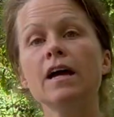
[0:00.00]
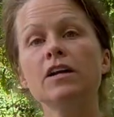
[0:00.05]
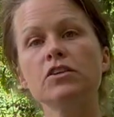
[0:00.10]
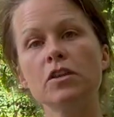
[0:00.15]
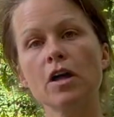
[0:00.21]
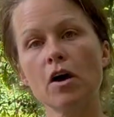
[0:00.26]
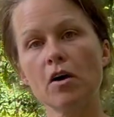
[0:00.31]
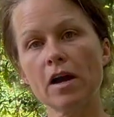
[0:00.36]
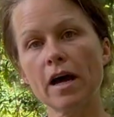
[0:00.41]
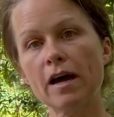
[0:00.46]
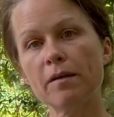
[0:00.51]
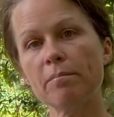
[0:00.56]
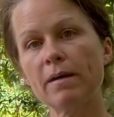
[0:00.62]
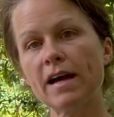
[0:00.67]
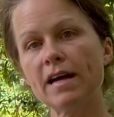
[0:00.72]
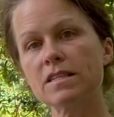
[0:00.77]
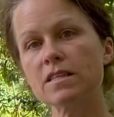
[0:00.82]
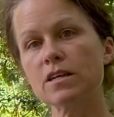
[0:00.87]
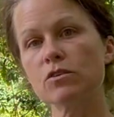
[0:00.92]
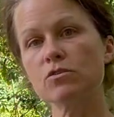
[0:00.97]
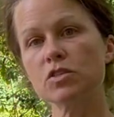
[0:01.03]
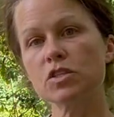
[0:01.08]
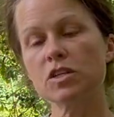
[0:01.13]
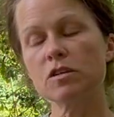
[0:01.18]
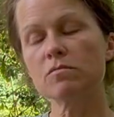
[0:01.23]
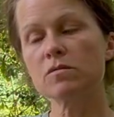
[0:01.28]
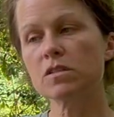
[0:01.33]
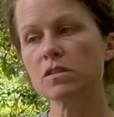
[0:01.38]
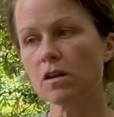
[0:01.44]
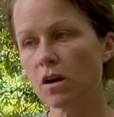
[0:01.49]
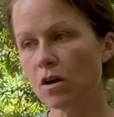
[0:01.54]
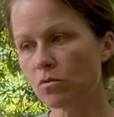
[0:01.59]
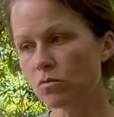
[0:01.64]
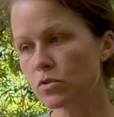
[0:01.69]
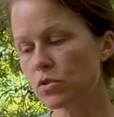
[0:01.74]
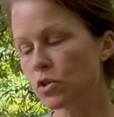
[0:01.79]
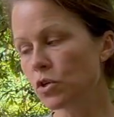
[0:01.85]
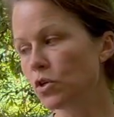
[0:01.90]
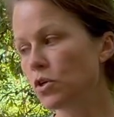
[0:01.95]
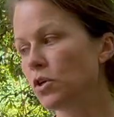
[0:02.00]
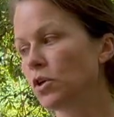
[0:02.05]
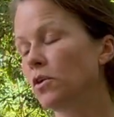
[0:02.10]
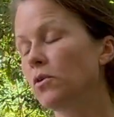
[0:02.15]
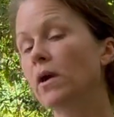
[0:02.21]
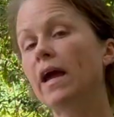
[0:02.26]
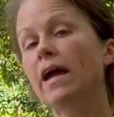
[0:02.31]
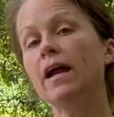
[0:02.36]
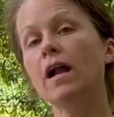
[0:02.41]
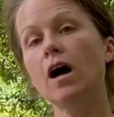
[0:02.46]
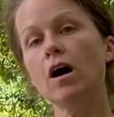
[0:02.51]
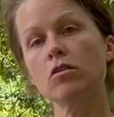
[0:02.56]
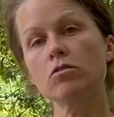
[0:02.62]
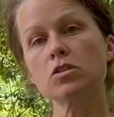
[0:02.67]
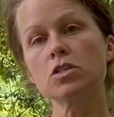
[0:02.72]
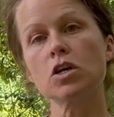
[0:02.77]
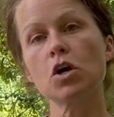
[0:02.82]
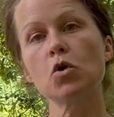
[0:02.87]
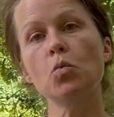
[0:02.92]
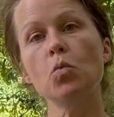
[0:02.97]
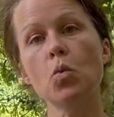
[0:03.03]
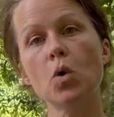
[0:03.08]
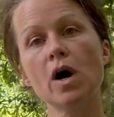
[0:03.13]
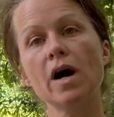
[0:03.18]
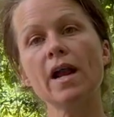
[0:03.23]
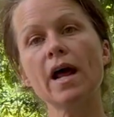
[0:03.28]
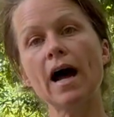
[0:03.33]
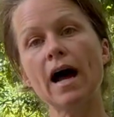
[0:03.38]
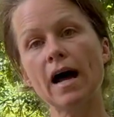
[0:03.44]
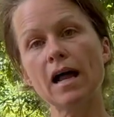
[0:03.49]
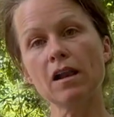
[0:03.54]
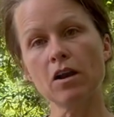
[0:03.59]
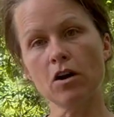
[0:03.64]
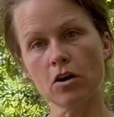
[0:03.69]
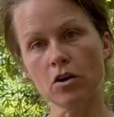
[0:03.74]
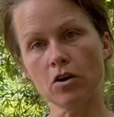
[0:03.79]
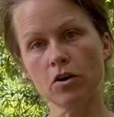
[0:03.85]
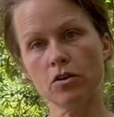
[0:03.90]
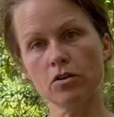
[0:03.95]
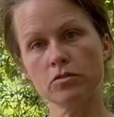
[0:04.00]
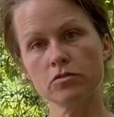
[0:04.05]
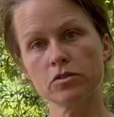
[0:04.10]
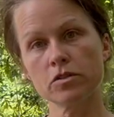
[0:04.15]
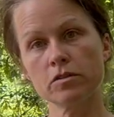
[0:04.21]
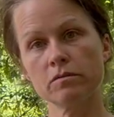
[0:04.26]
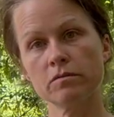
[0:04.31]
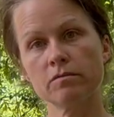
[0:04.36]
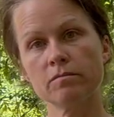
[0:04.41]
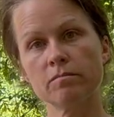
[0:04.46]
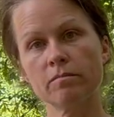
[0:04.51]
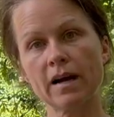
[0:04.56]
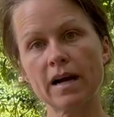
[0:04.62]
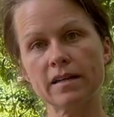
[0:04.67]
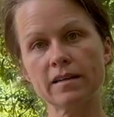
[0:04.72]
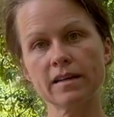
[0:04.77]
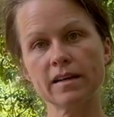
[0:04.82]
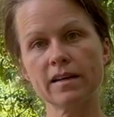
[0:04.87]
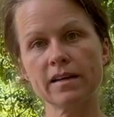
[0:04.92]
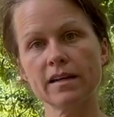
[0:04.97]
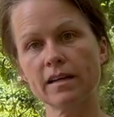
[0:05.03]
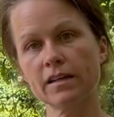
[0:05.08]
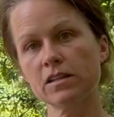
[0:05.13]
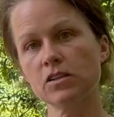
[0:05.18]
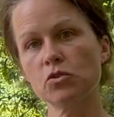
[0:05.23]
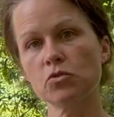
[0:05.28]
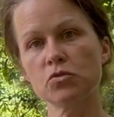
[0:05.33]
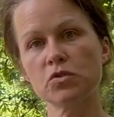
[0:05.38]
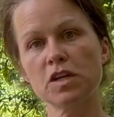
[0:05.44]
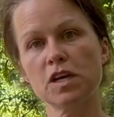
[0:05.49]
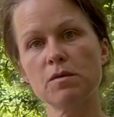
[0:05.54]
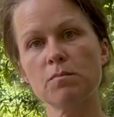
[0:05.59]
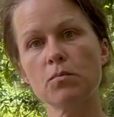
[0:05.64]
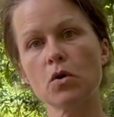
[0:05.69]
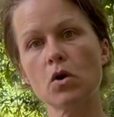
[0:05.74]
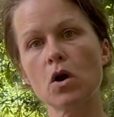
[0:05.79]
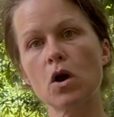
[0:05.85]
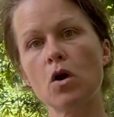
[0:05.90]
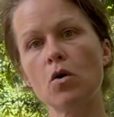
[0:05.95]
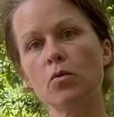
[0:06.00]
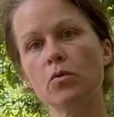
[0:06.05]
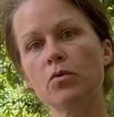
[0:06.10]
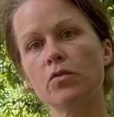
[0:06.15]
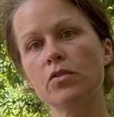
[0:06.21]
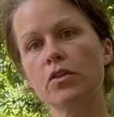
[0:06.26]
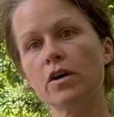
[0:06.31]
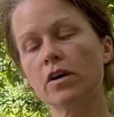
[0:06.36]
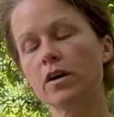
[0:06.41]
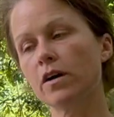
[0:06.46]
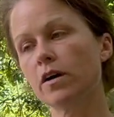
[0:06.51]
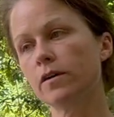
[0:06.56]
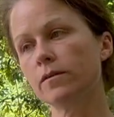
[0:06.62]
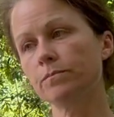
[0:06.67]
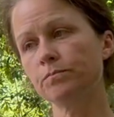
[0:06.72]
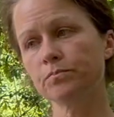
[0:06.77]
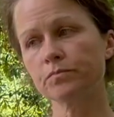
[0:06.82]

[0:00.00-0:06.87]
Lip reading: thought I'd pass those tips along to you, and also what I learned by digging in a little deeper on the